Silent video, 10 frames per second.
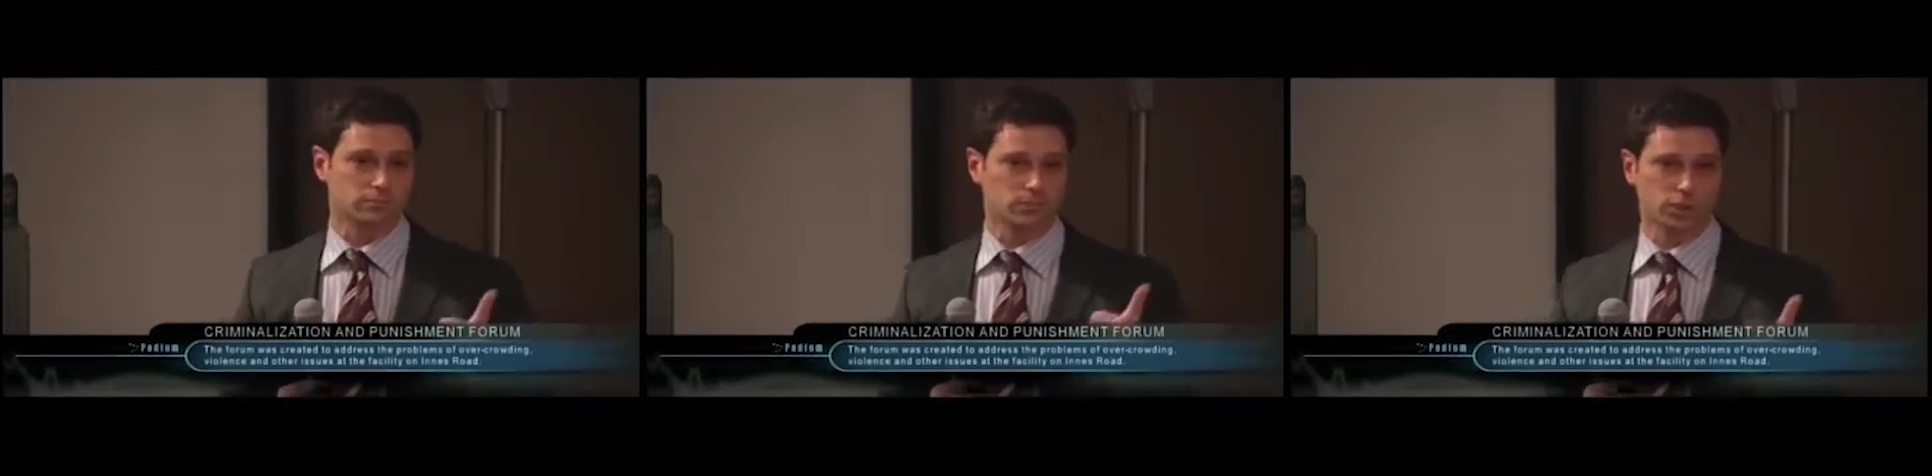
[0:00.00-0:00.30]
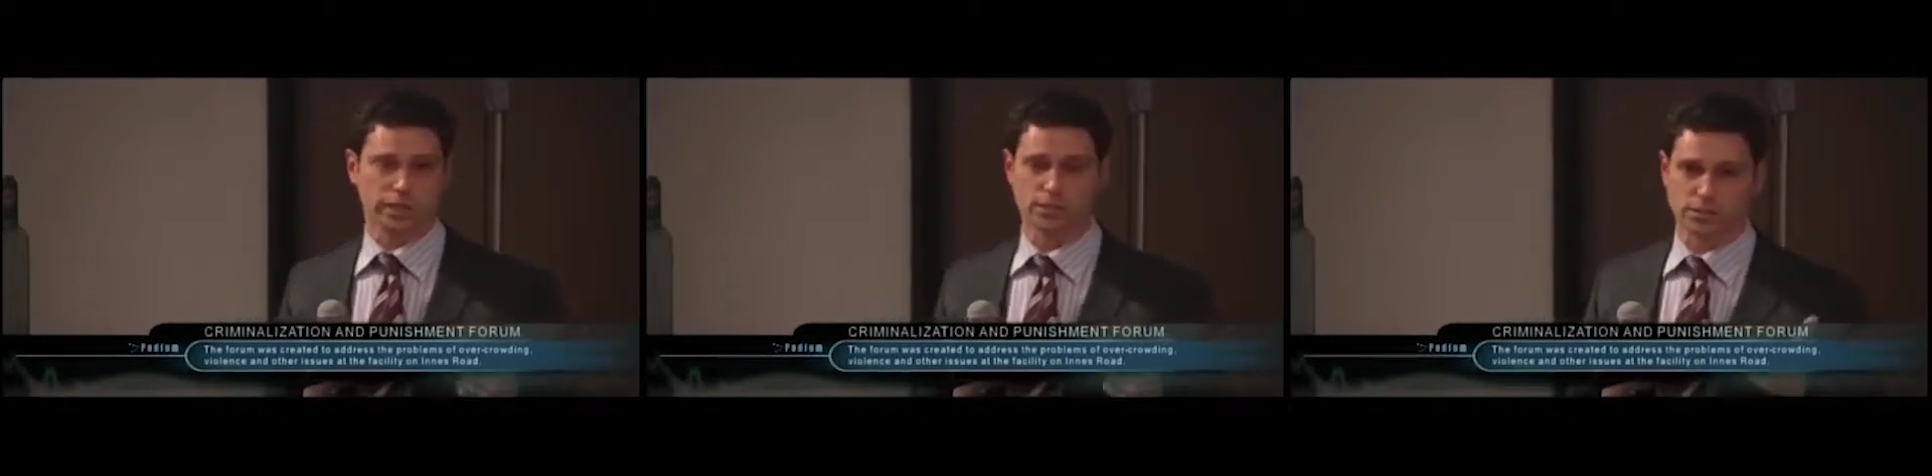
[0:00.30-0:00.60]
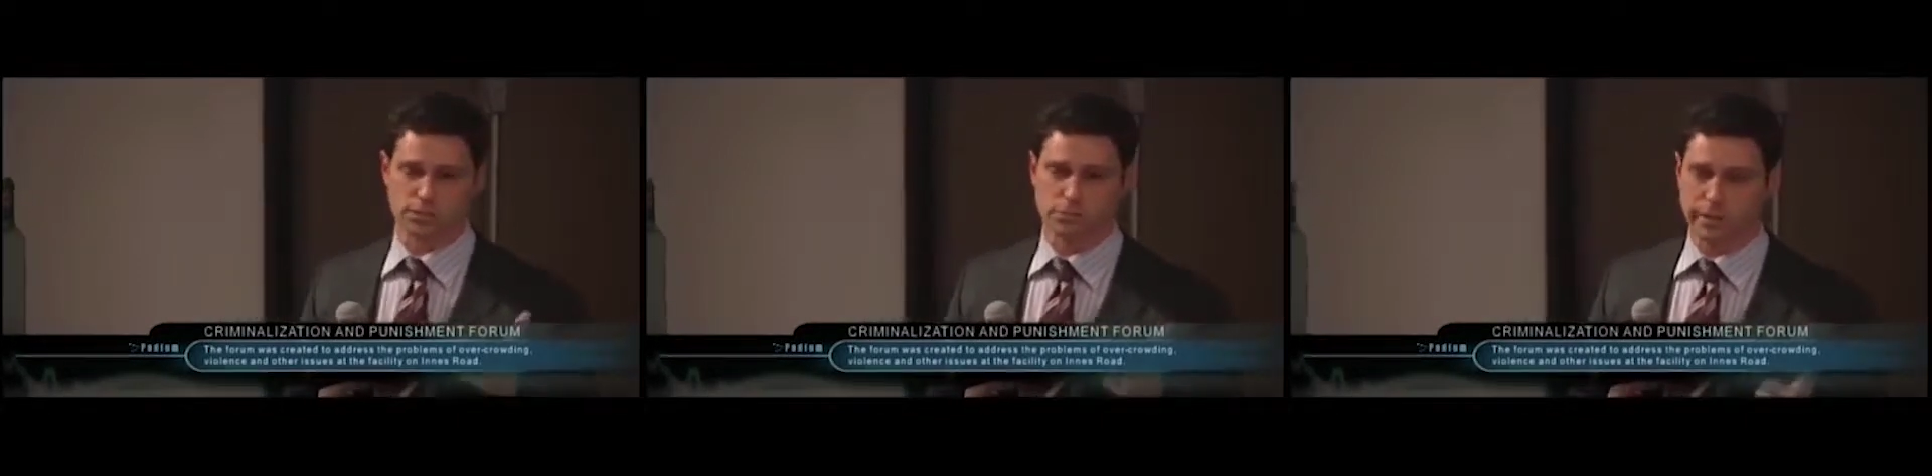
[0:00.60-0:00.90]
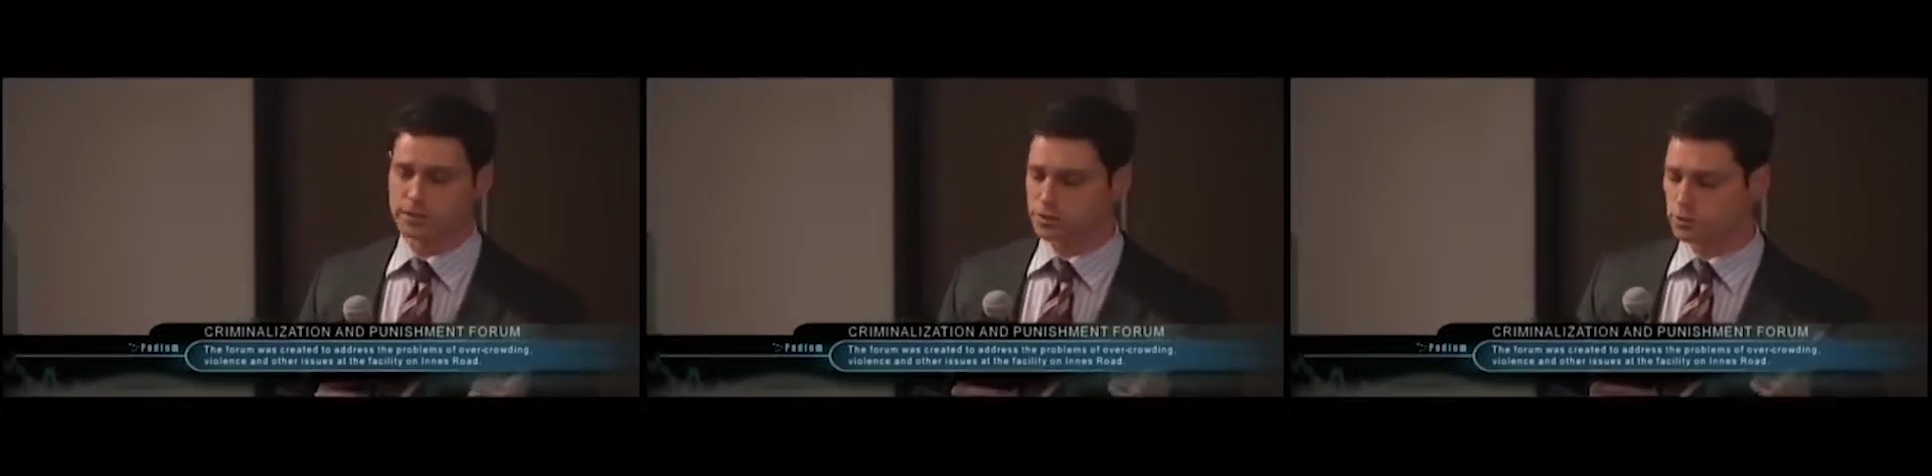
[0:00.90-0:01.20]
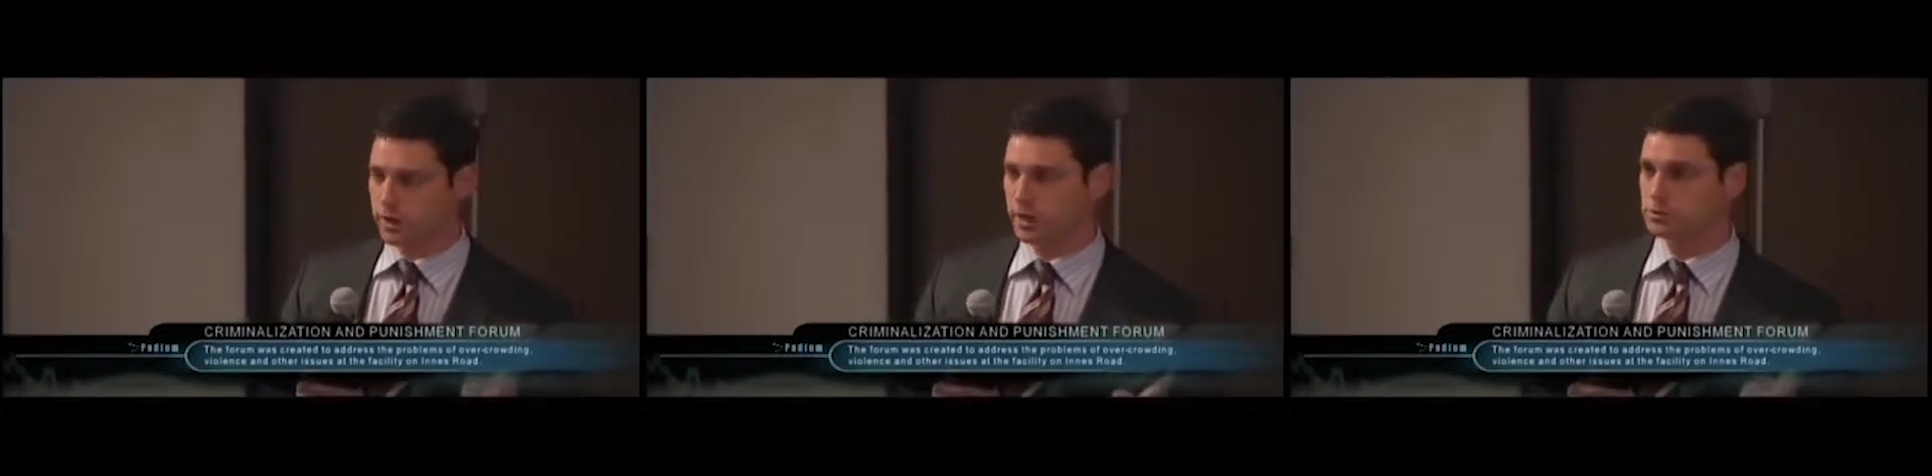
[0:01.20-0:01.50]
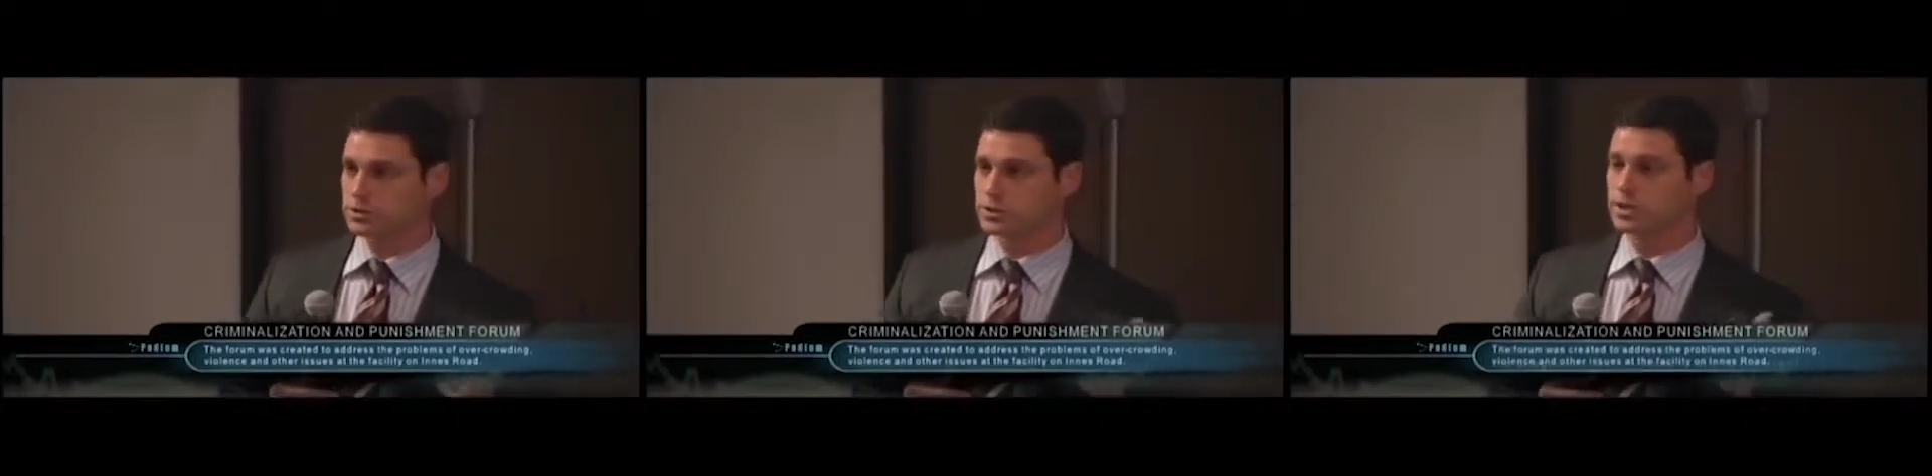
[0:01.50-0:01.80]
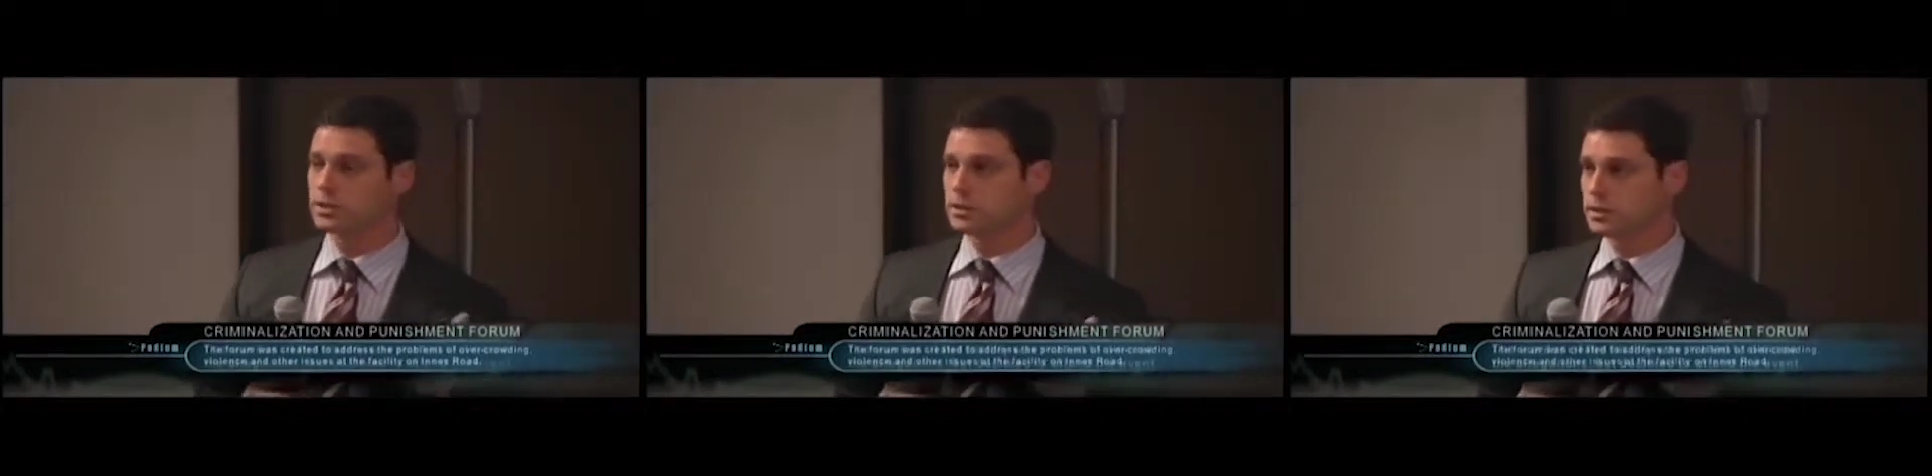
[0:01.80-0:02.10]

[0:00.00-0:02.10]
jails meant to house